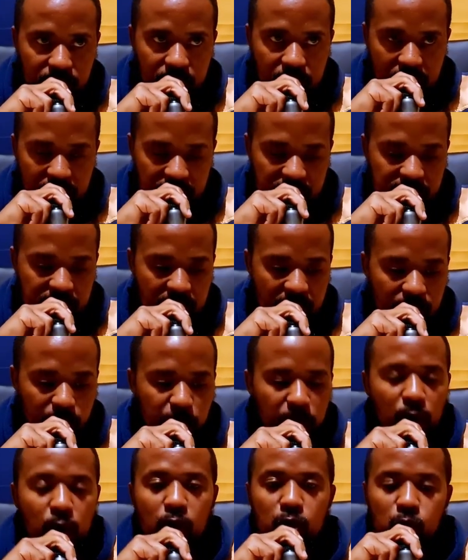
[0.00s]
You
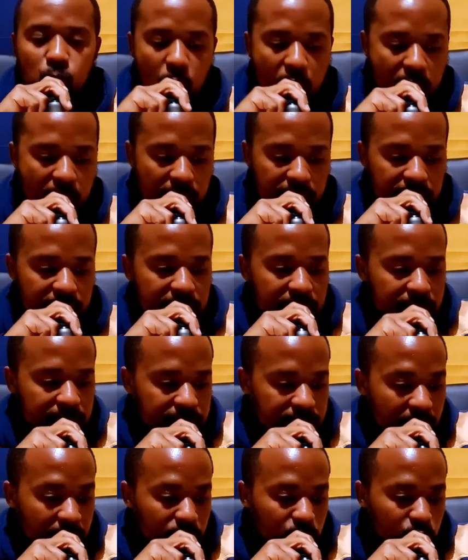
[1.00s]
understand? Because why?
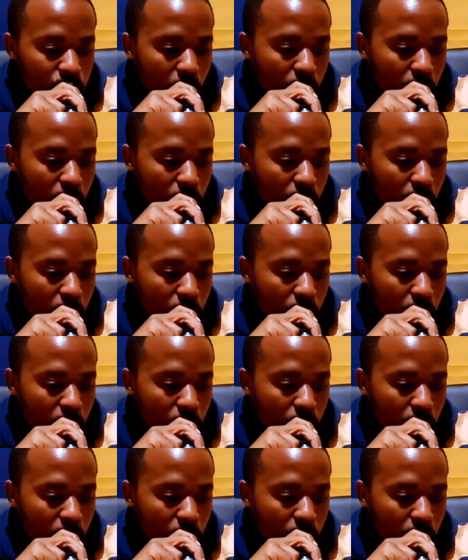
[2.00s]
They